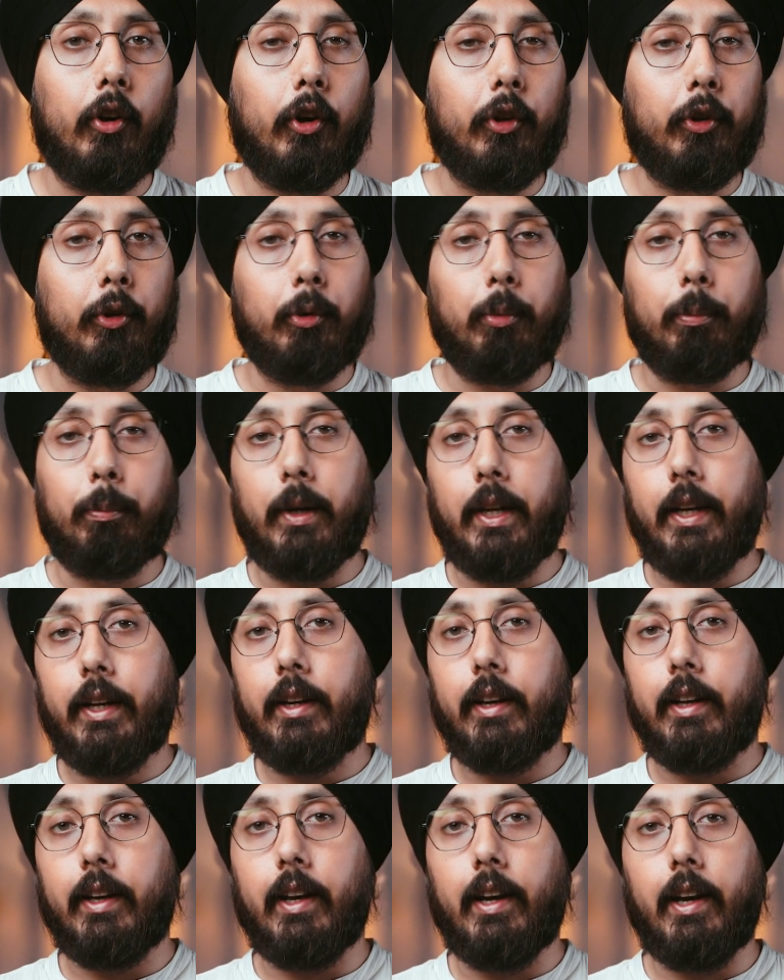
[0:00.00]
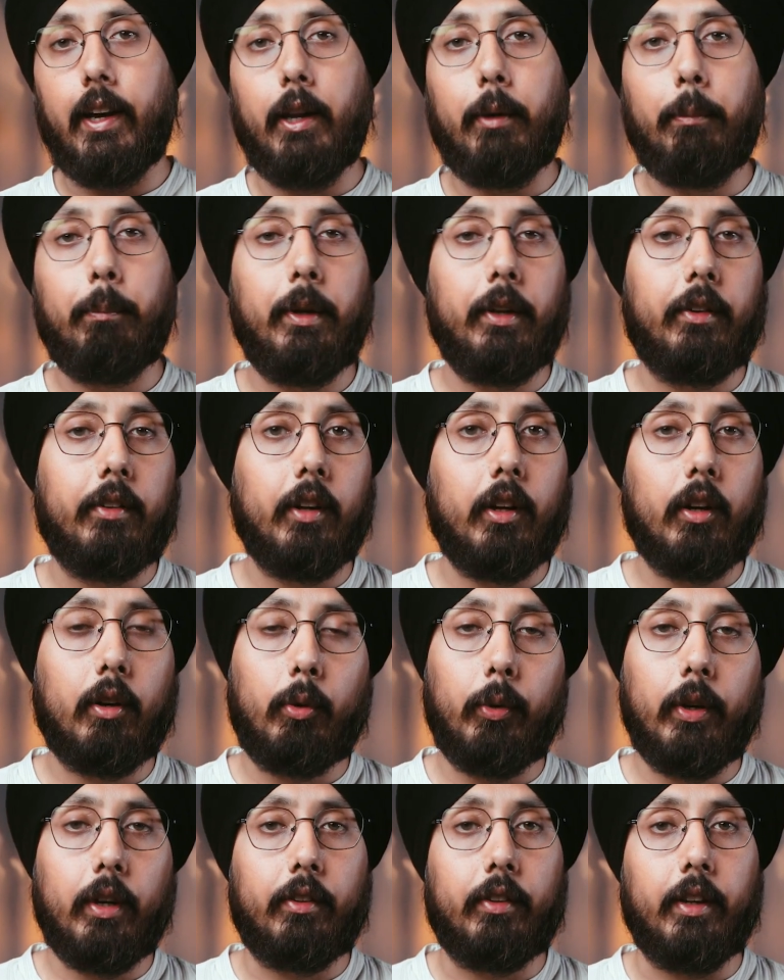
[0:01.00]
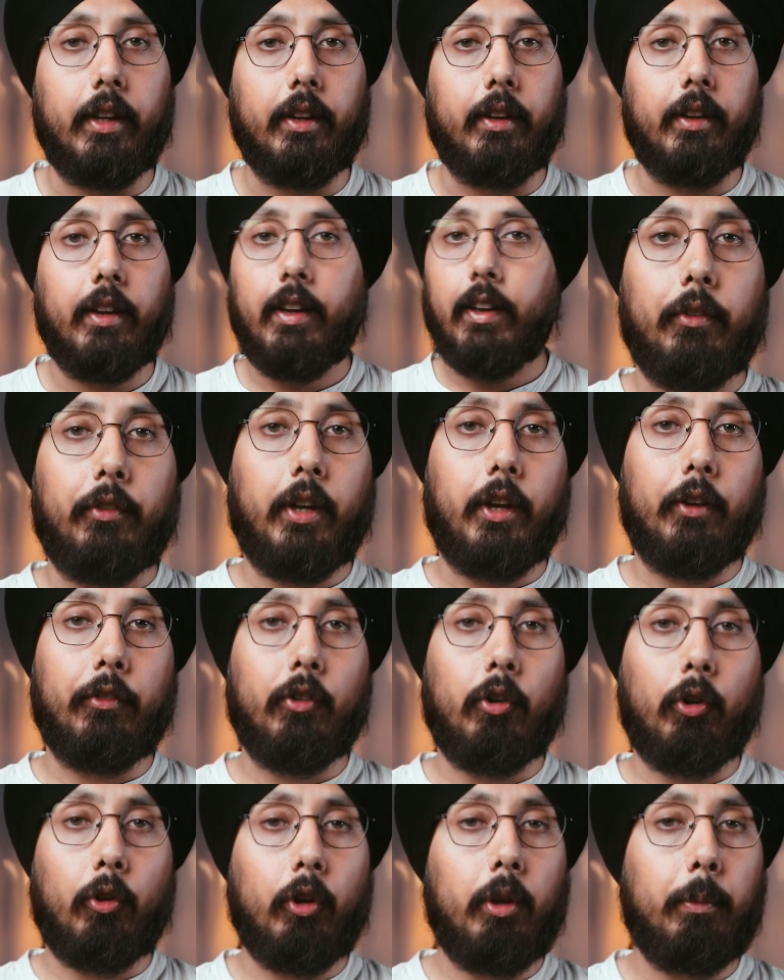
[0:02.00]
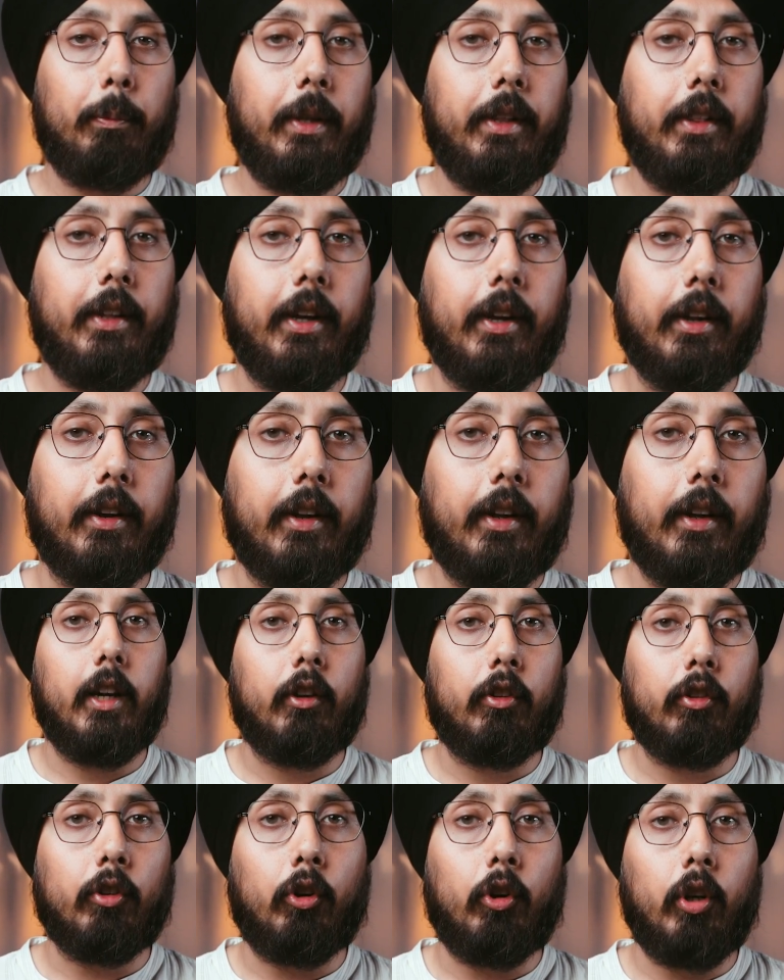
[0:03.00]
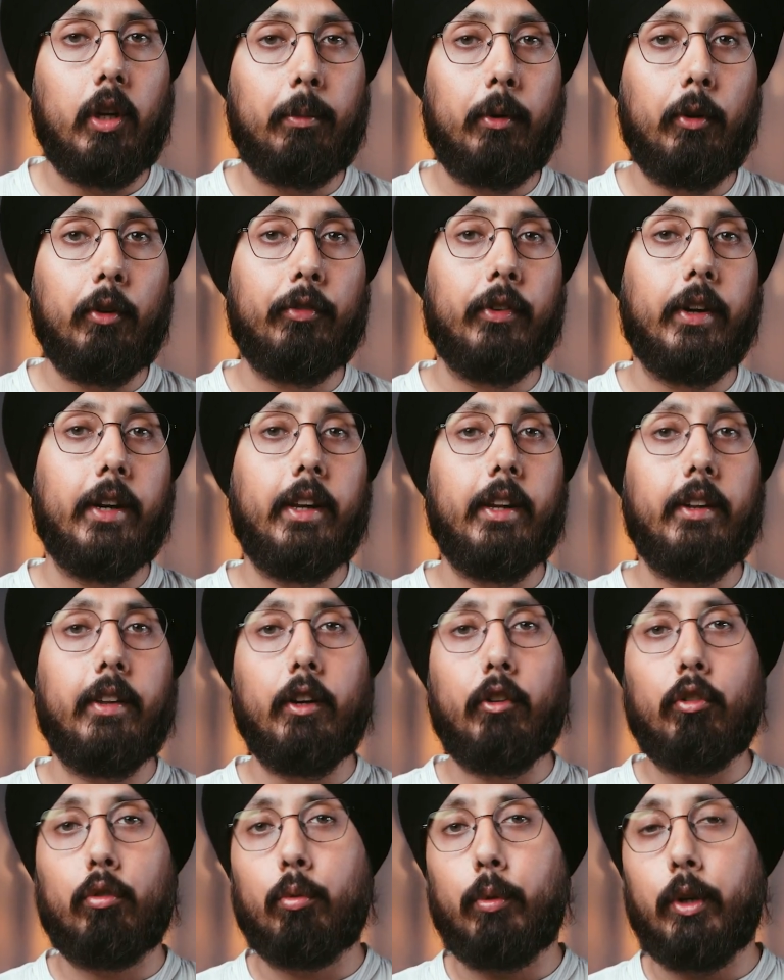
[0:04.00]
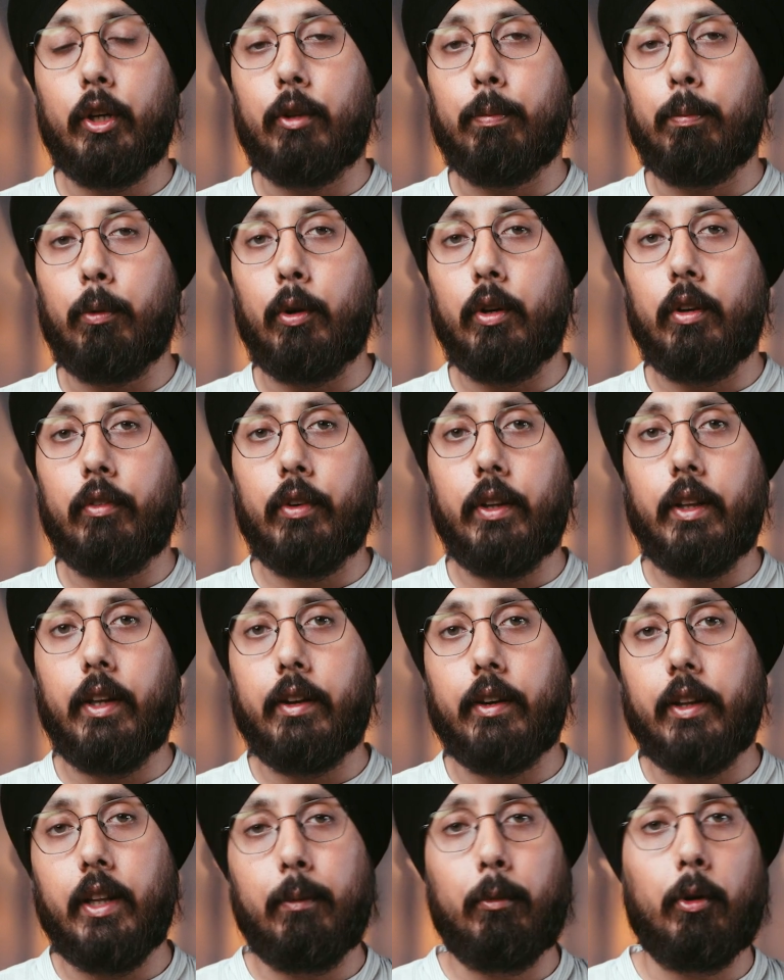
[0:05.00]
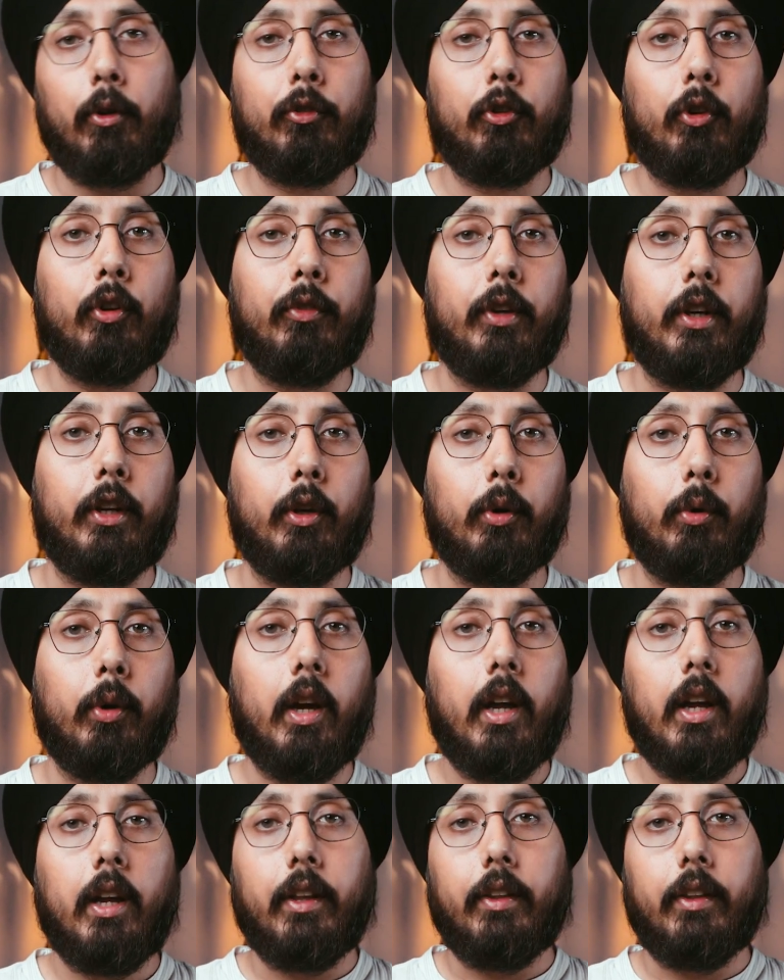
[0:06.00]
Or you blinked and missed a quick scene? We have all been there. It's all about finding that sweet spot with the rhythm of your video.